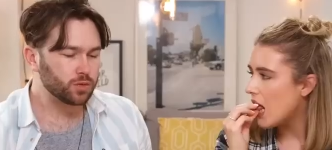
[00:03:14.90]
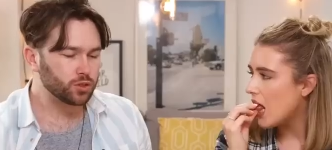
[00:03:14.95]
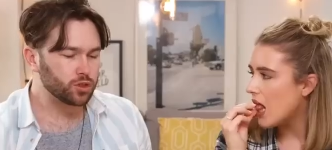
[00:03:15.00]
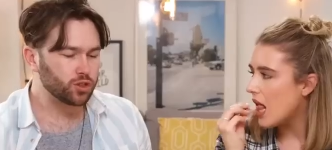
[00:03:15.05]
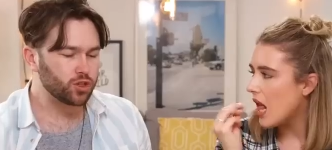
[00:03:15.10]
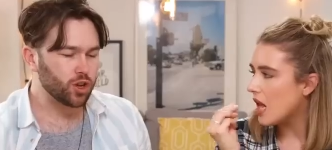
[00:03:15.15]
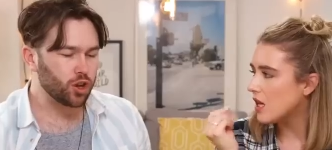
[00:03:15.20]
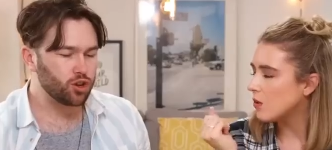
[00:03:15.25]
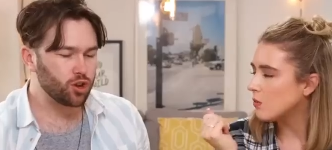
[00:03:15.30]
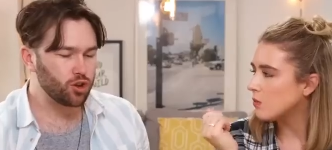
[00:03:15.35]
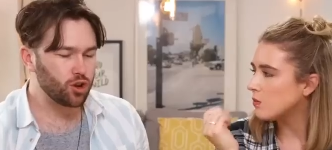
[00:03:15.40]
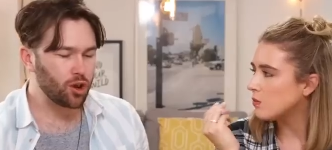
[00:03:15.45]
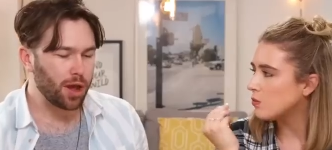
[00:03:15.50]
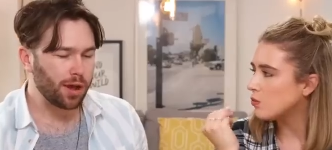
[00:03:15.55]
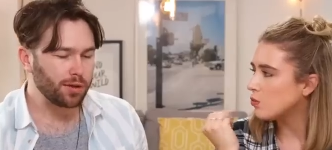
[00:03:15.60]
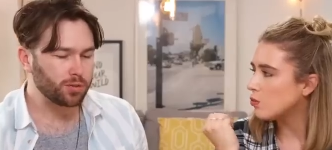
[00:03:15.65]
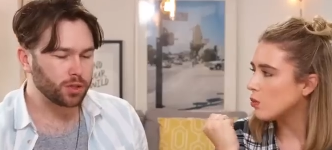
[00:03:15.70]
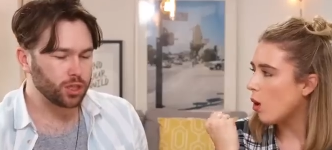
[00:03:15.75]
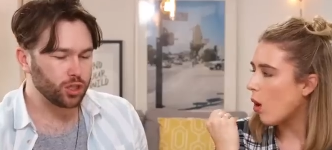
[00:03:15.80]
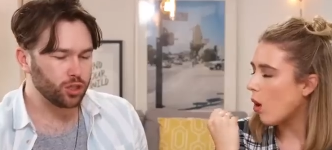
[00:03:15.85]
Speaker 1: Because hmm. I don't know
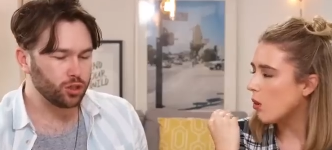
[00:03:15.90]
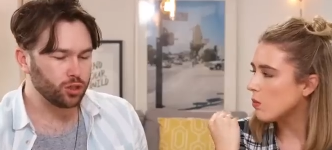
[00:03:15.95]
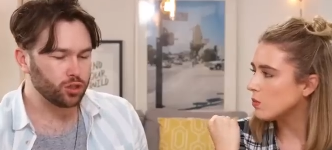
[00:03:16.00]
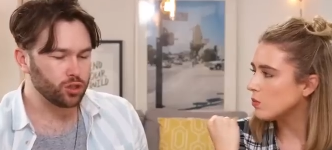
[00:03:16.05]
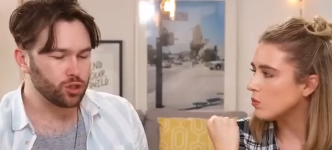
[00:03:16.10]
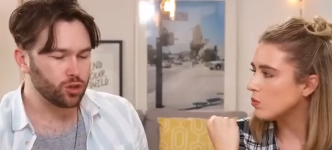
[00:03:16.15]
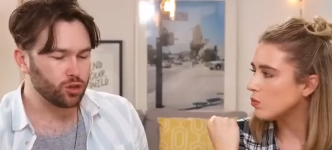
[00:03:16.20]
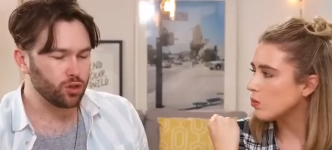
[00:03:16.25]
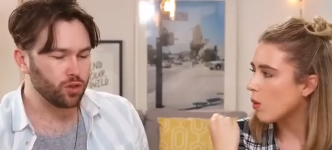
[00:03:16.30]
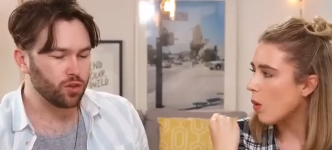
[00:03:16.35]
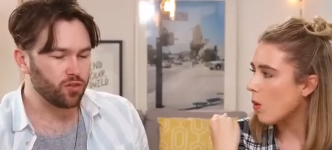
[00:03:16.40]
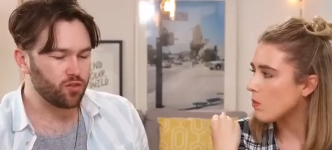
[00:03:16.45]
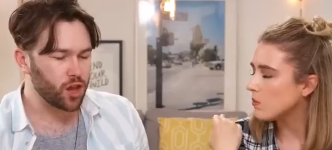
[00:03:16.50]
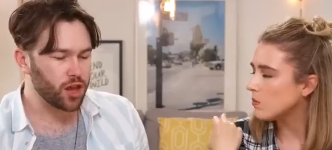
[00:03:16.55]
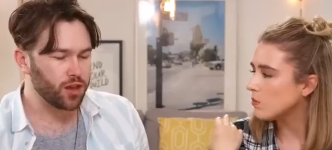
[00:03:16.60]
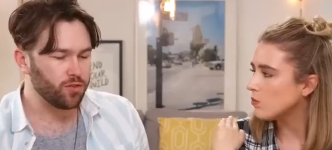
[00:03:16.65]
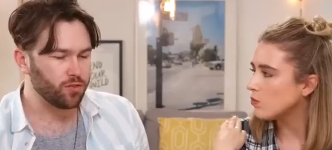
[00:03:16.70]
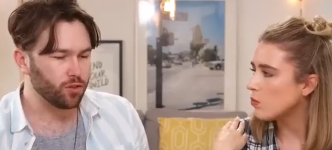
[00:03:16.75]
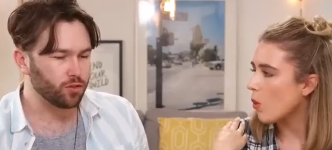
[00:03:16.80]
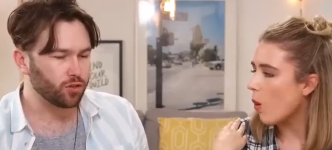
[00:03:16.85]
how they usually do the
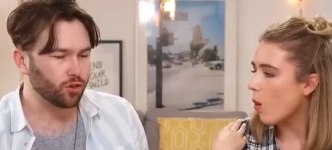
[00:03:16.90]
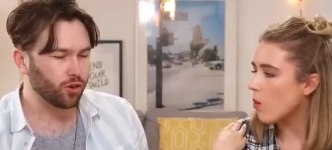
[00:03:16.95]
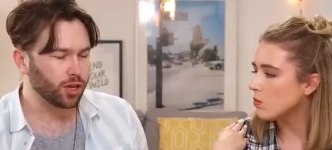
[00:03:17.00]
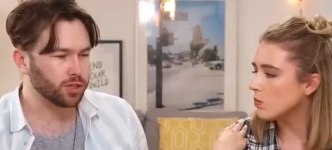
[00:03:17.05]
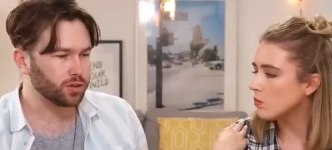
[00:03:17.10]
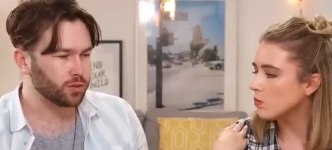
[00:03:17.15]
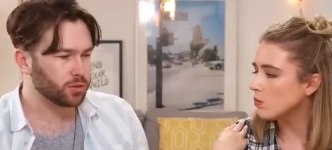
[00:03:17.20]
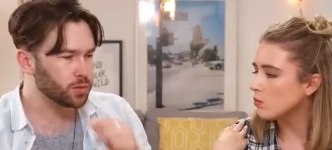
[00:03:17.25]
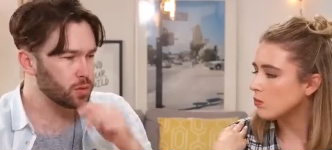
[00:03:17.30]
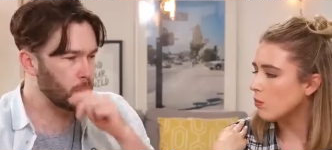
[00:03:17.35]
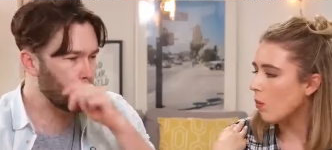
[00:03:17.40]
flavour of crisps